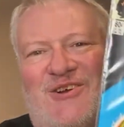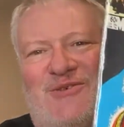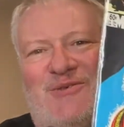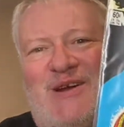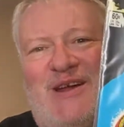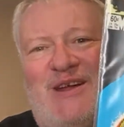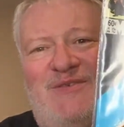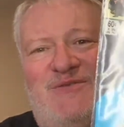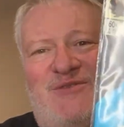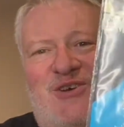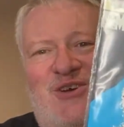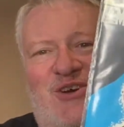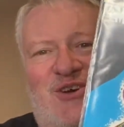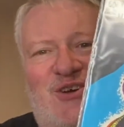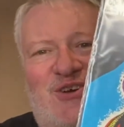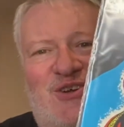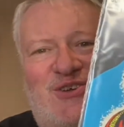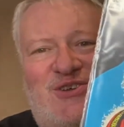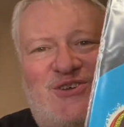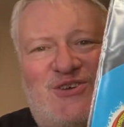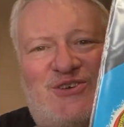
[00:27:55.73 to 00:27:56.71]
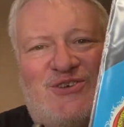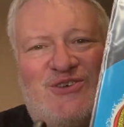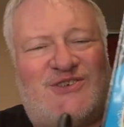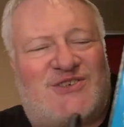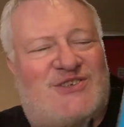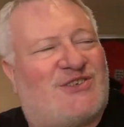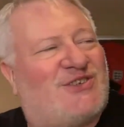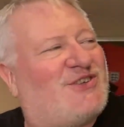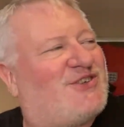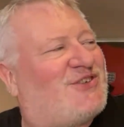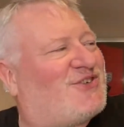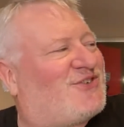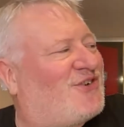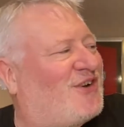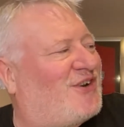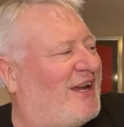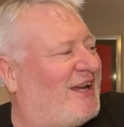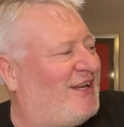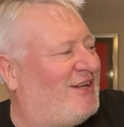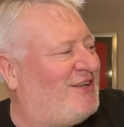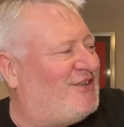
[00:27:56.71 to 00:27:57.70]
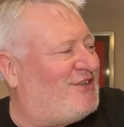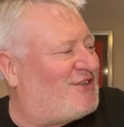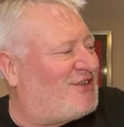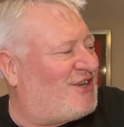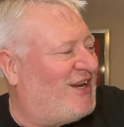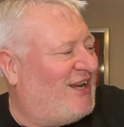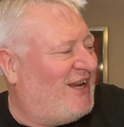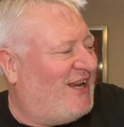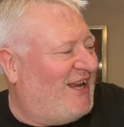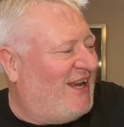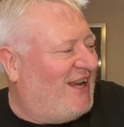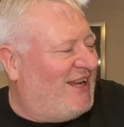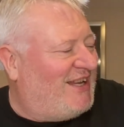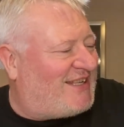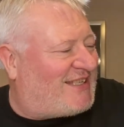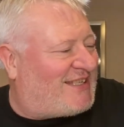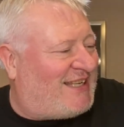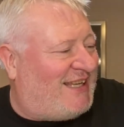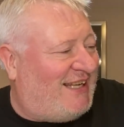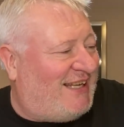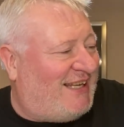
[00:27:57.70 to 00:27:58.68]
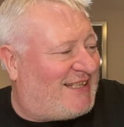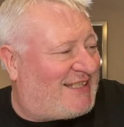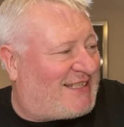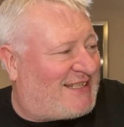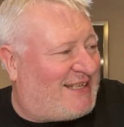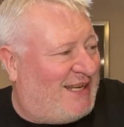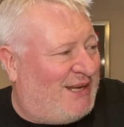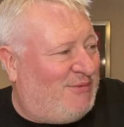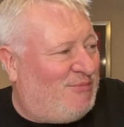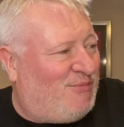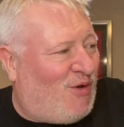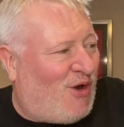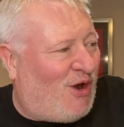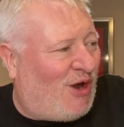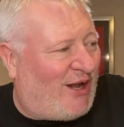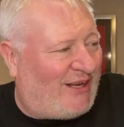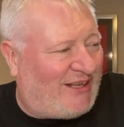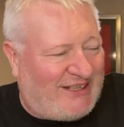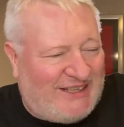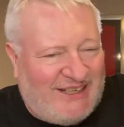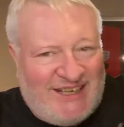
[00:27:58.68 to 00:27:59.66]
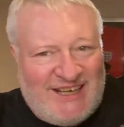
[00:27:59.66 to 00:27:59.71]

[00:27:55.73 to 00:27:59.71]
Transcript: we've got Doctor Strange 61,